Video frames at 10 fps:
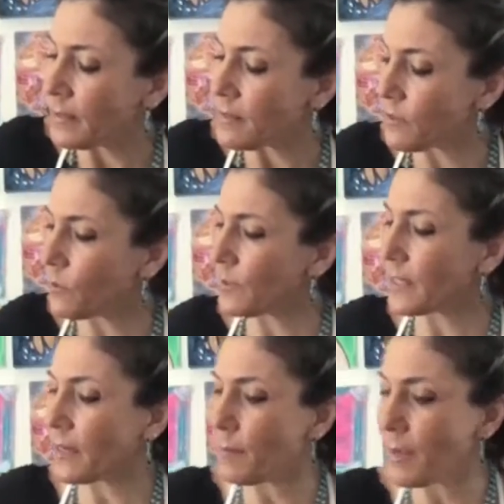So it's
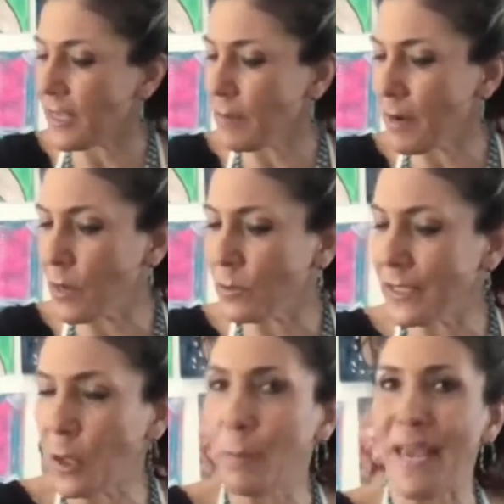like I'm making my own
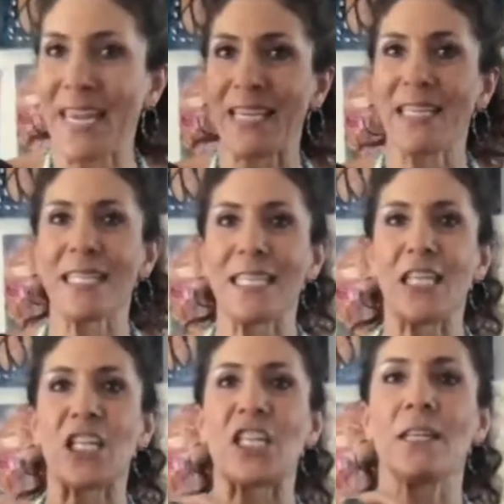little paint
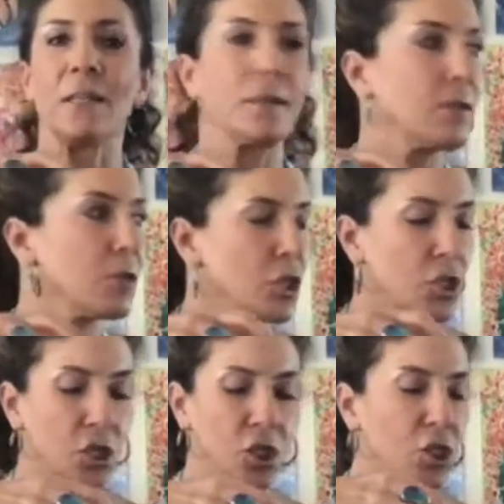here.
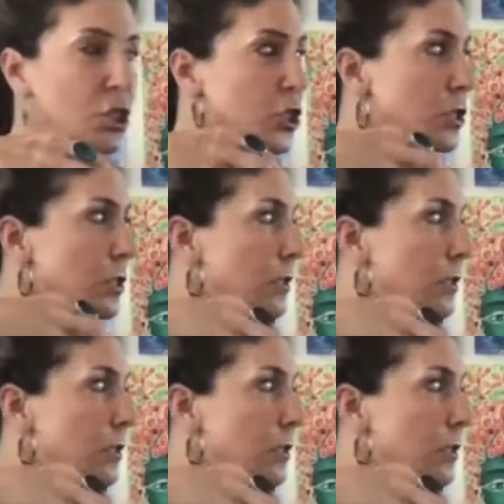Shh.